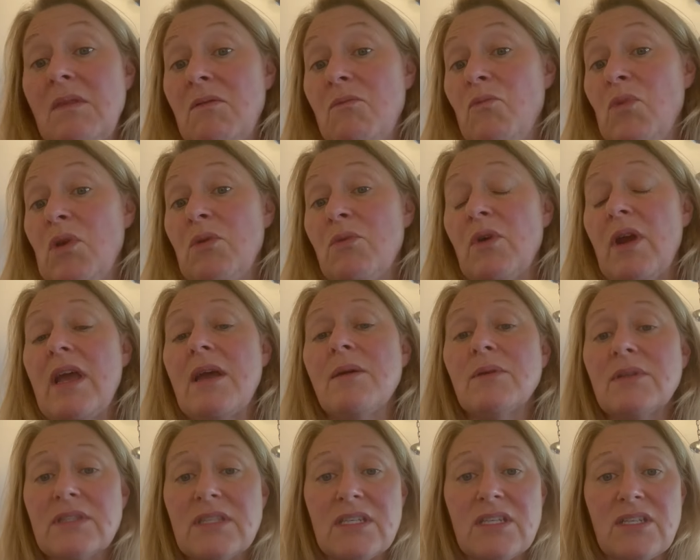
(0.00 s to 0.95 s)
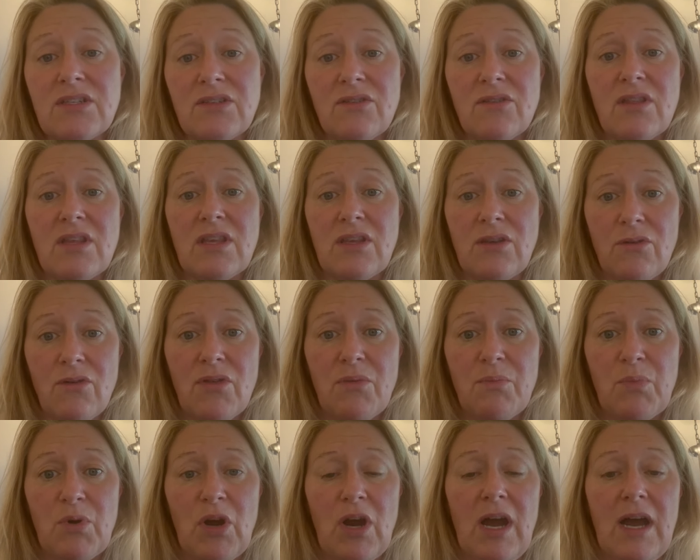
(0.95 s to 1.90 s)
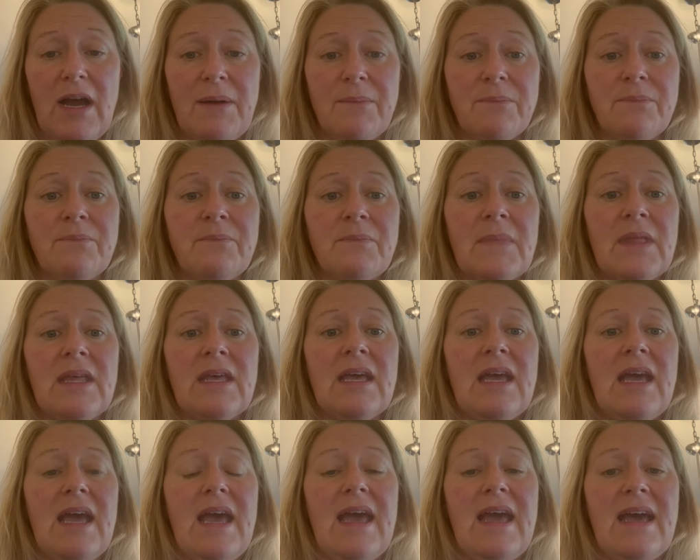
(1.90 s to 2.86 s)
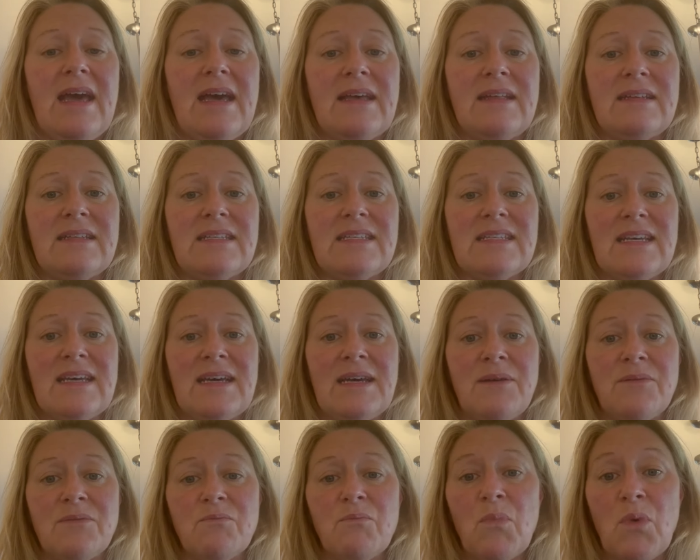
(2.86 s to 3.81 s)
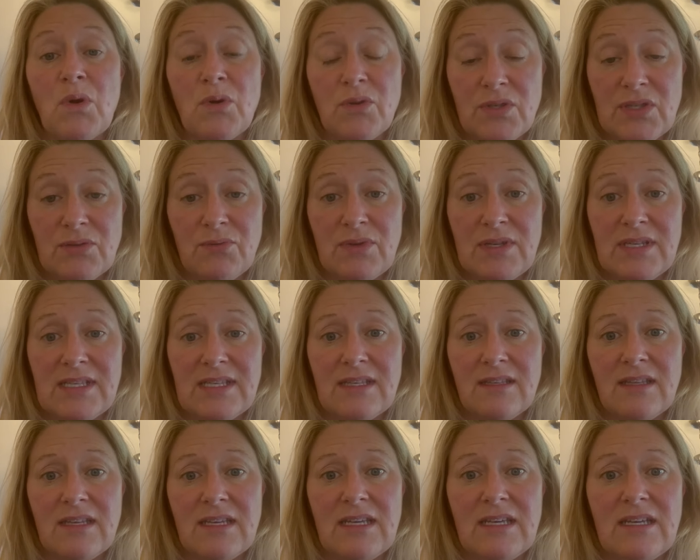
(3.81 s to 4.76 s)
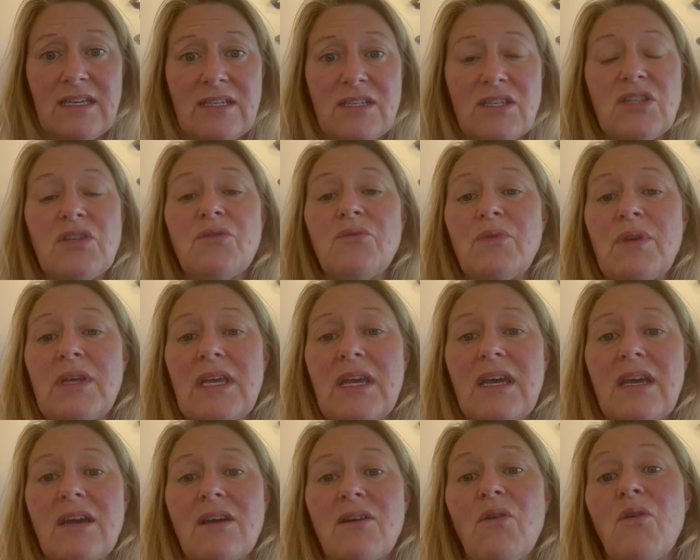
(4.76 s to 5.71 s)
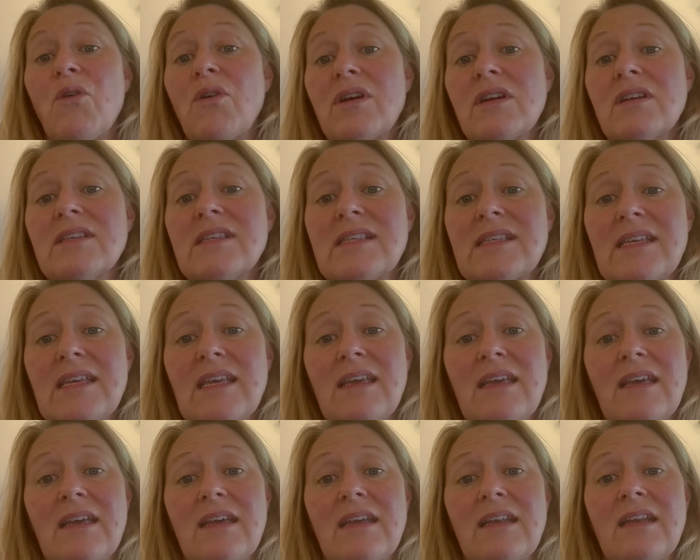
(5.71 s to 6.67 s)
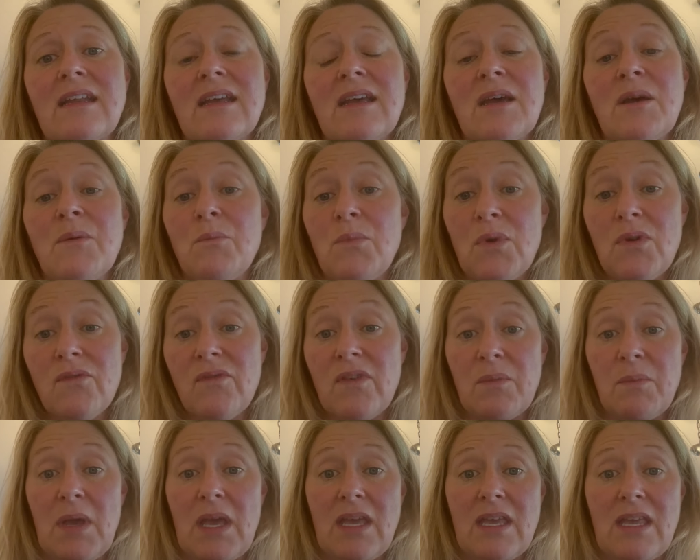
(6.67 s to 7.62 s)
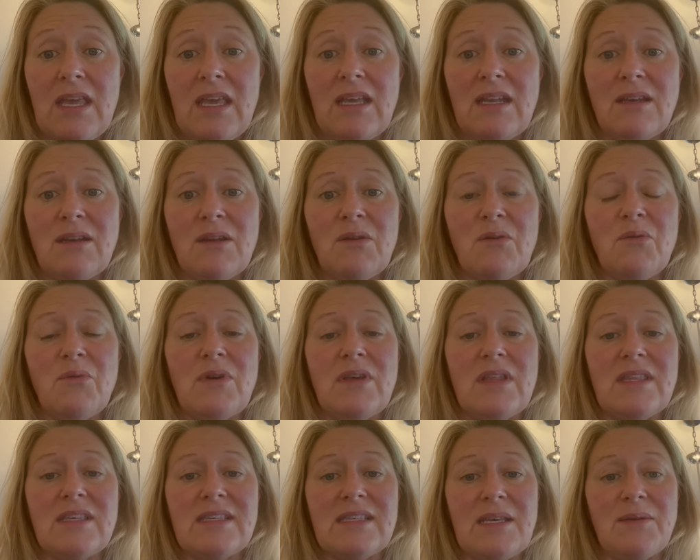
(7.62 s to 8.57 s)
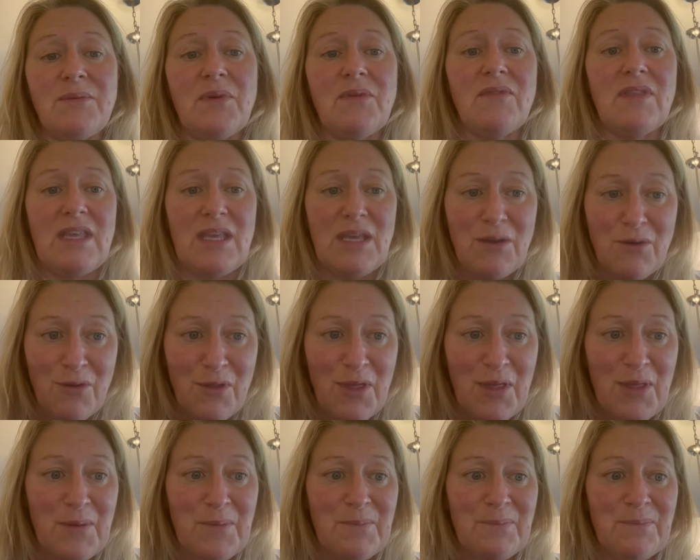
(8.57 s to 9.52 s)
we were able to do the youth prom. And most recently, a 2-week course in movie making with some of the youth.